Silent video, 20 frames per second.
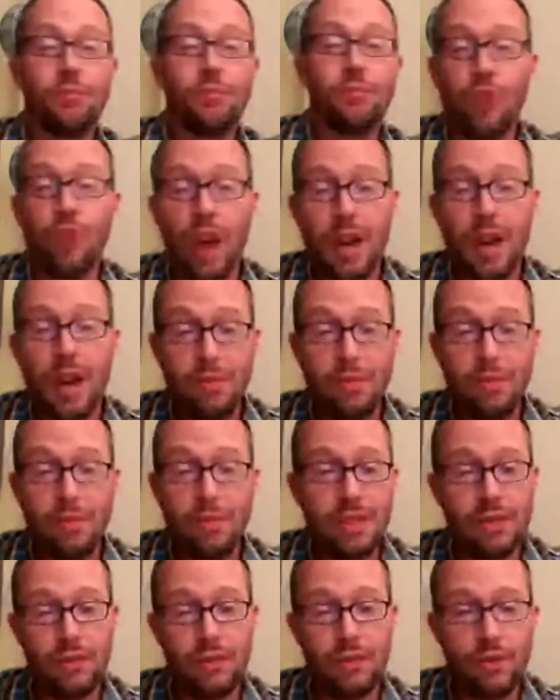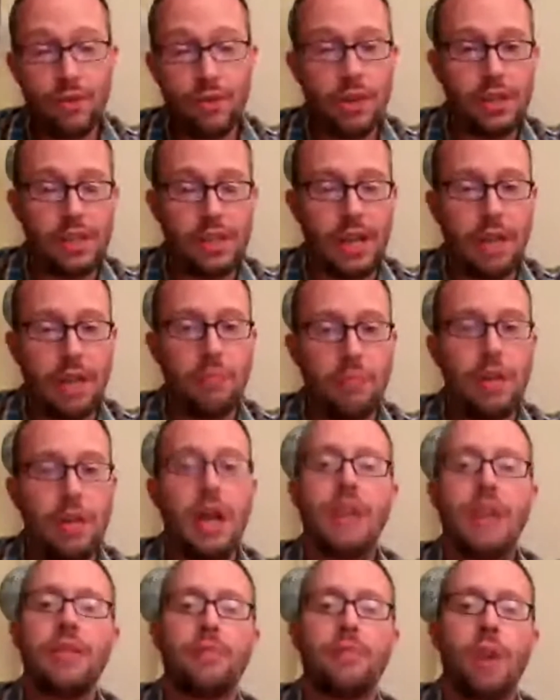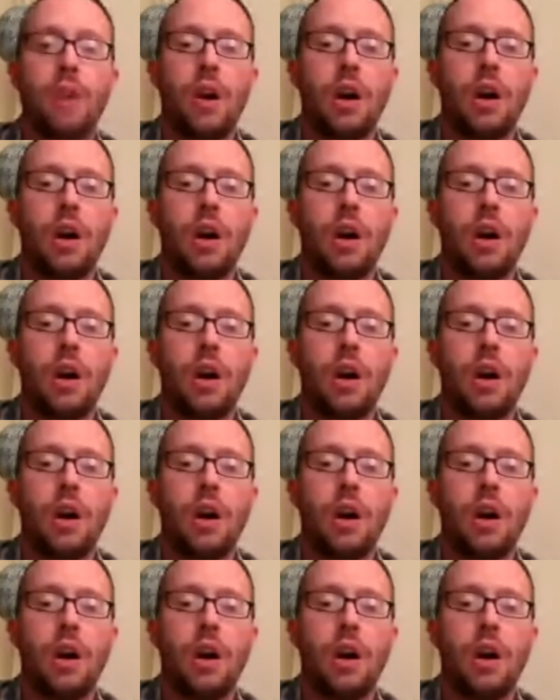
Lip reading: a prime piece of real estate behind